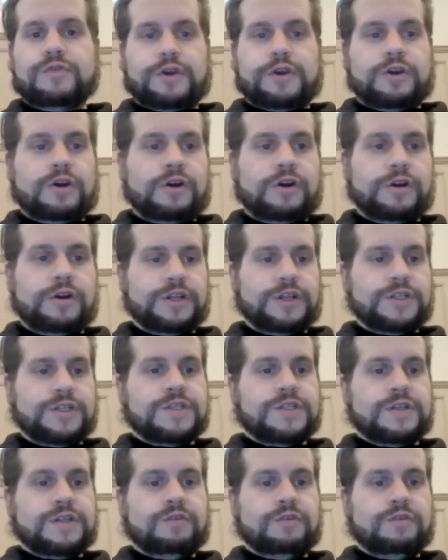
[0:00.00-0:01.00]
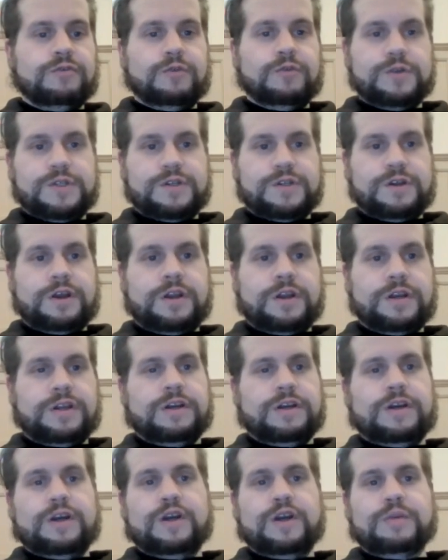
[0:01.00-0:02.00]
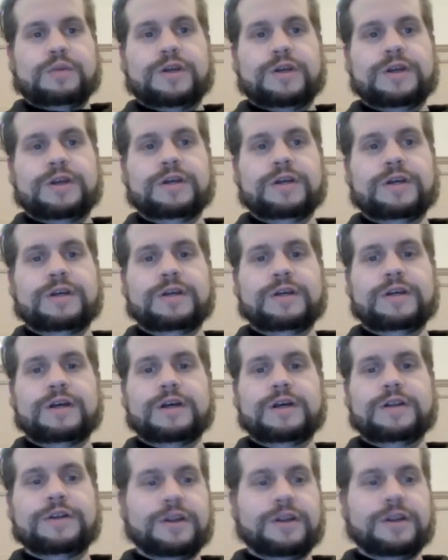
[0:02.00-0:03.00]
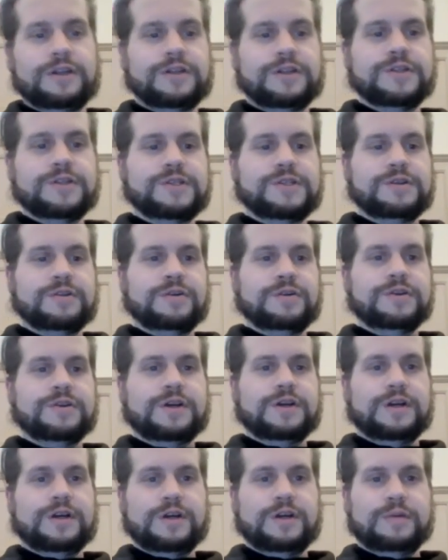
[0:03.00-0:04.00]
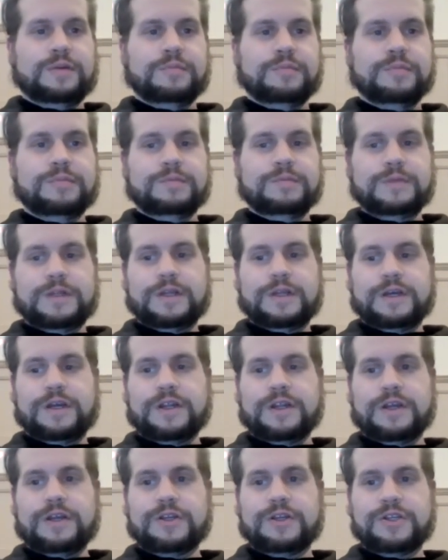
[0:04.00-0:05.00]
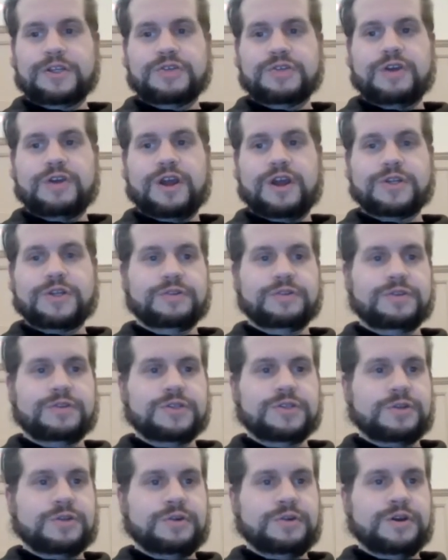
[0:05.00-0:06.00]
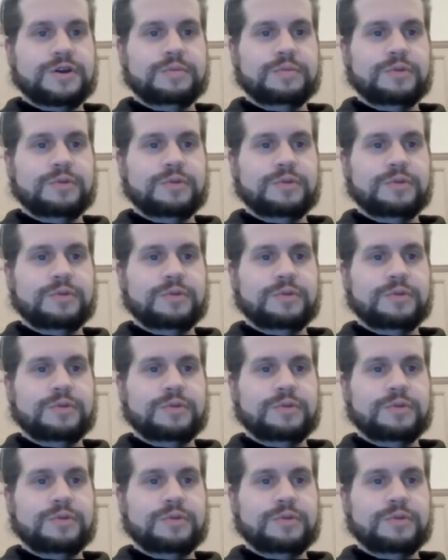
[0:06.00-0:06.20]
cart itself was not not considered a distraction, the screen